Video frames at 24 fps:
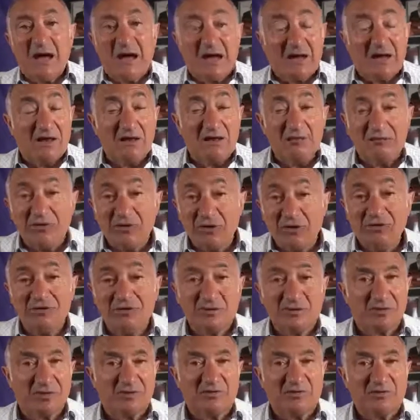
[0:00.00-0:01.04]
And your future
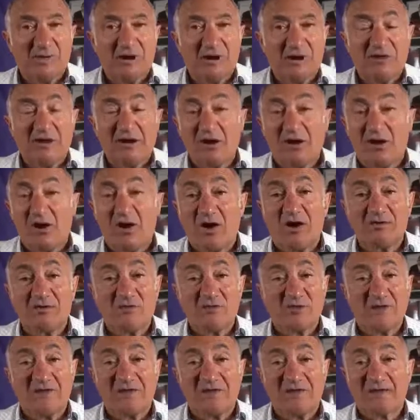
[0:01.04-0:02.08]
prosperity lies
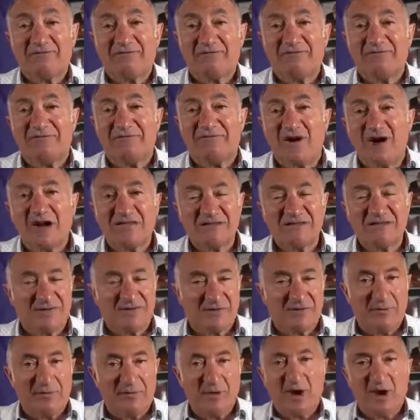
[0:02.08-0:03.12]
within the confines of
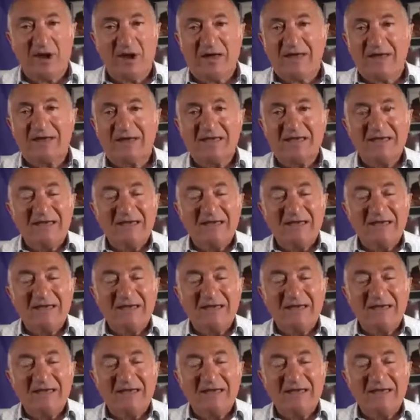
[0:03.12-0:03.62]
your mind.